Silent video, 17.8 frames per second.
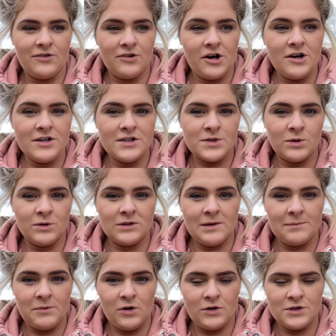Ground is holding
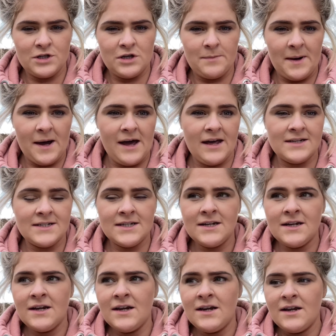up not too bad.
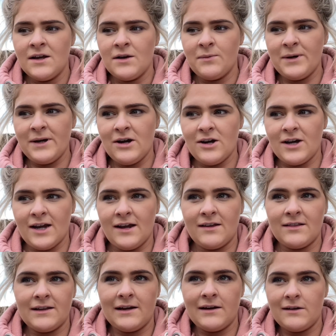We are
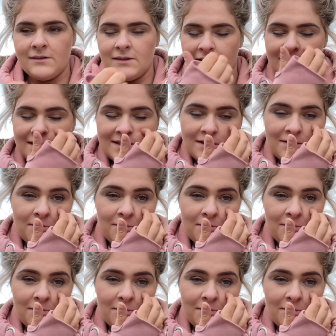getting there. Things are